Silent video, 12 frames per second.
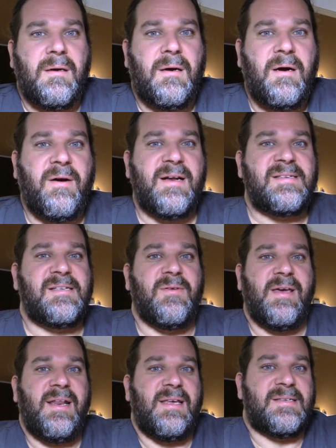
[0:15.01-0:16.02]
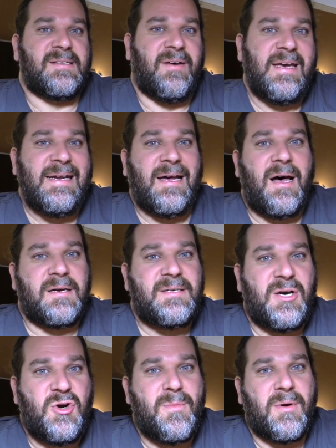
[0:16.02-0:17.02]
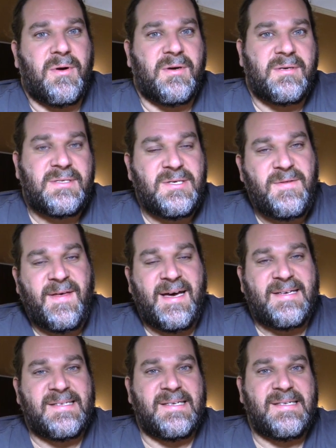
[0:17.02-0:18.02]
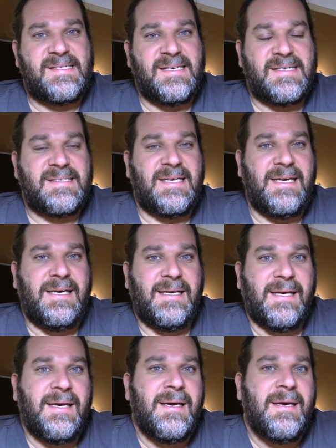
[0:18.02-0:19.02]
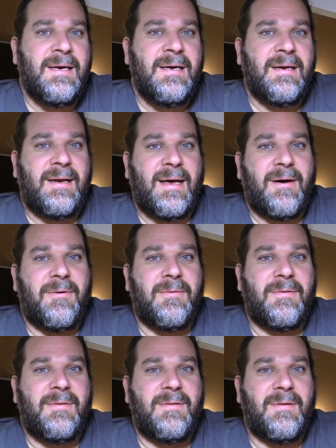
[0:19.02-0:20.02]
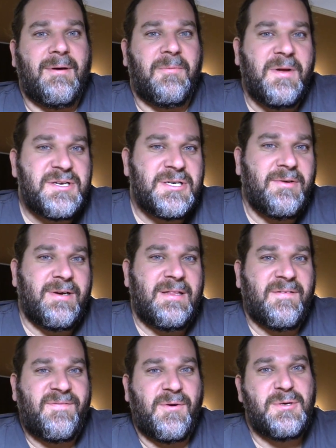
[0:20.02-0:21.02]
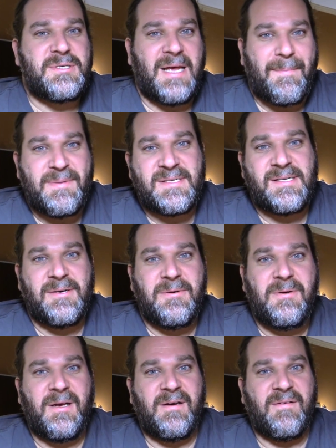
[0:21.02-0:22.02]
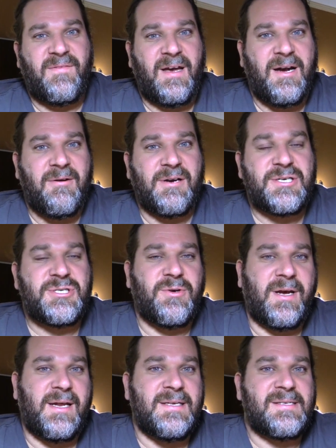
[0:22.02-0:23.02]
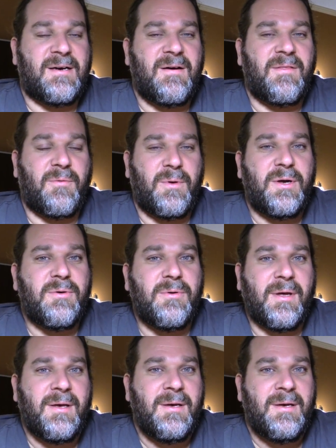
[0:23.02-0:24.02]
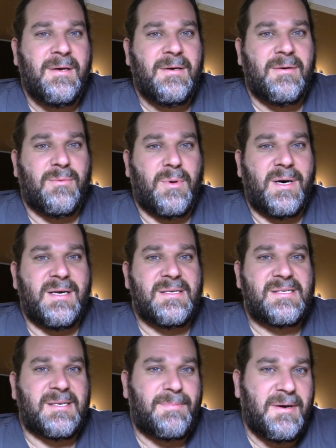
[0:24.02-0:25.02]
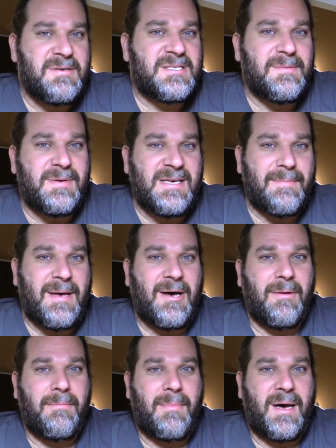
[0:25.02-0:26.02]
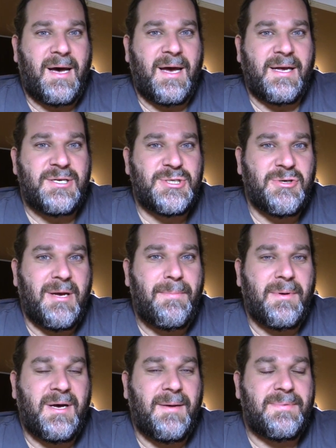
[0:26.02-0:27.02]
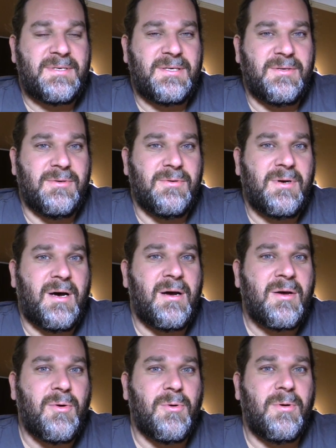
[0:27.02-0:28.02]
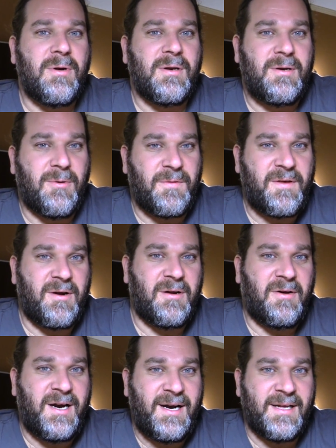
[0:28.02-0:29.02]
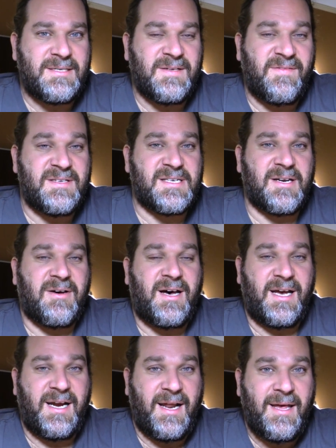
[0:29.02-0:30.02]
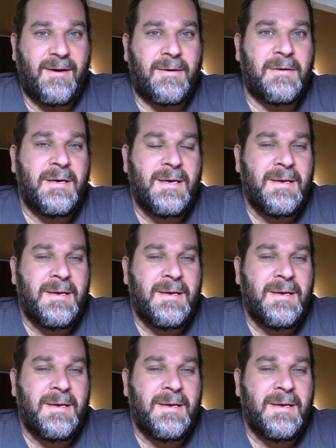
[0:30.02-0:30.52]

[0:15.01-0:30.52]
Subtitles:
Alright, so it is late October 2016. Now, originally the first episode of Eric's Trains on the Road was supposed to be about my trip up to Concord, North Carolina to visit Lionel